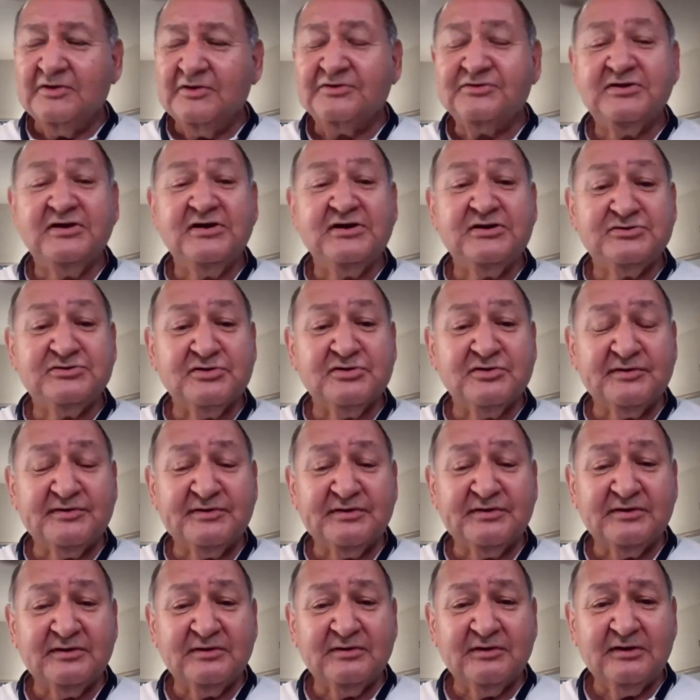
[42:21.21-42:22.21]

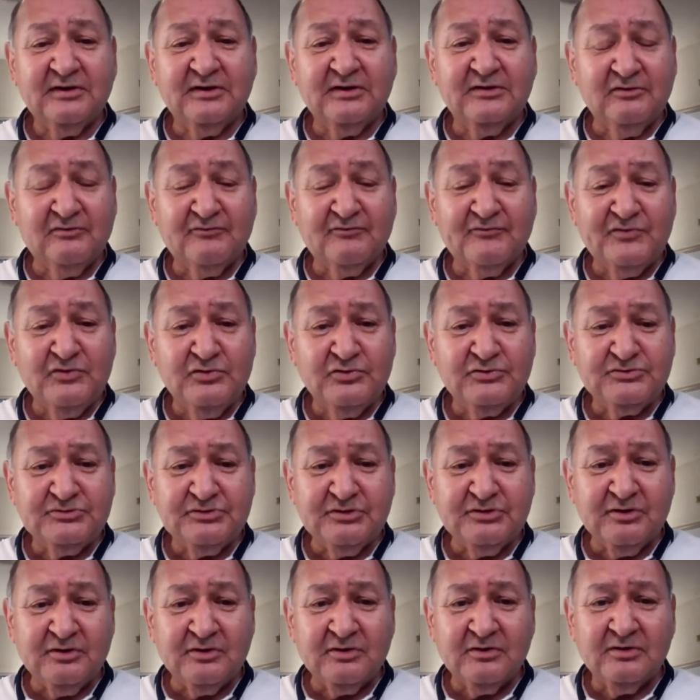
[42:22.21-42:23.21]
teachers in the
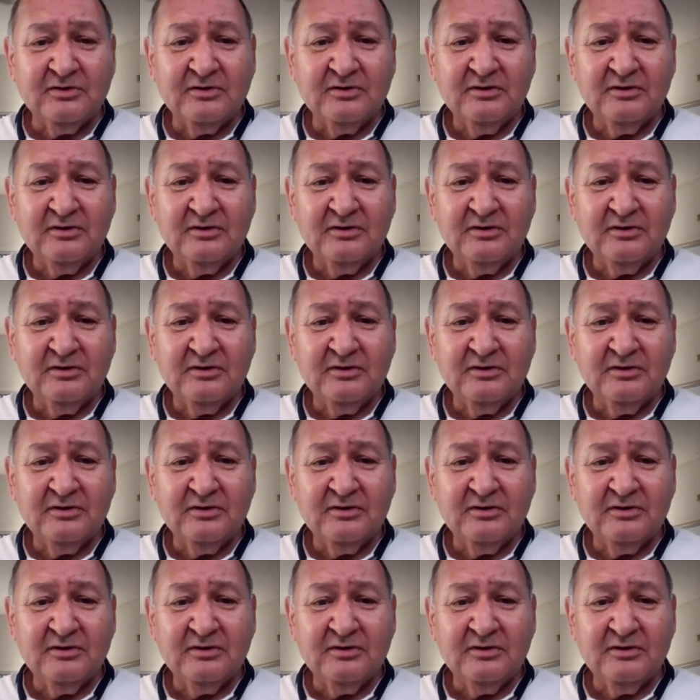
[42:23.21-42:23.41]
future.